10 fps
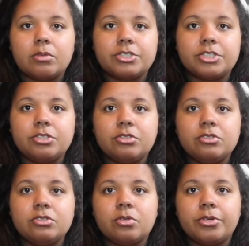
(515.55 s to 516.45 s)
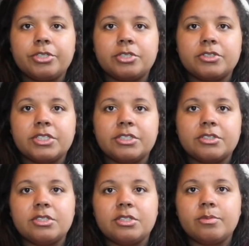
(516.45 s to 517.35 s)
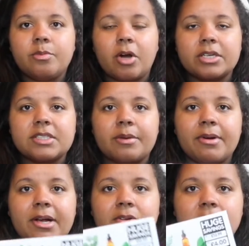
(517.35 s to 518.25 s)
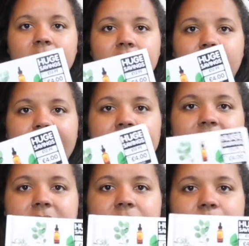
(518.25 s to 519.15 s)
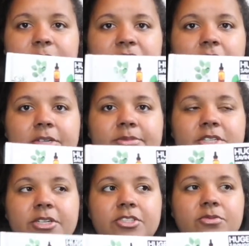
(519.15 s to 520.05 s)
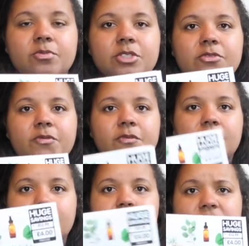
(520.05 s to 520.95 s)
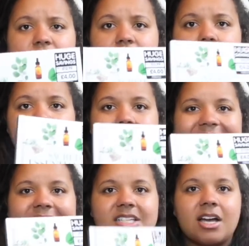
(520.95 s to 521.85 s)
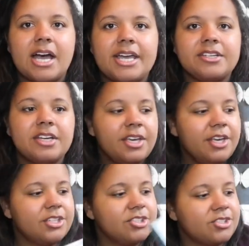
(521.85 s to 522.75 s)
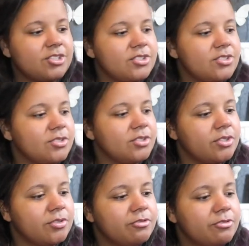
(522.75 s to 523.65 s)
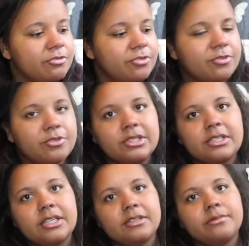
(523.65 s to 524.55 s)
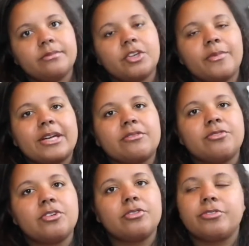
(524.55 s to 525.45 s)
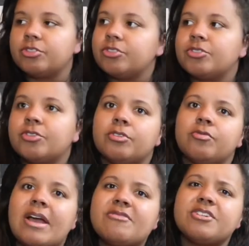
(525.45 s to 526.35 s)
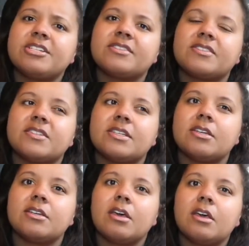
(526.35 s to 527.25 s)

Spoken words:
use oils in the products I plan on creating for my shop. So this is just going to be a handy guide, just to sort of go back and forth and just sort of reference and see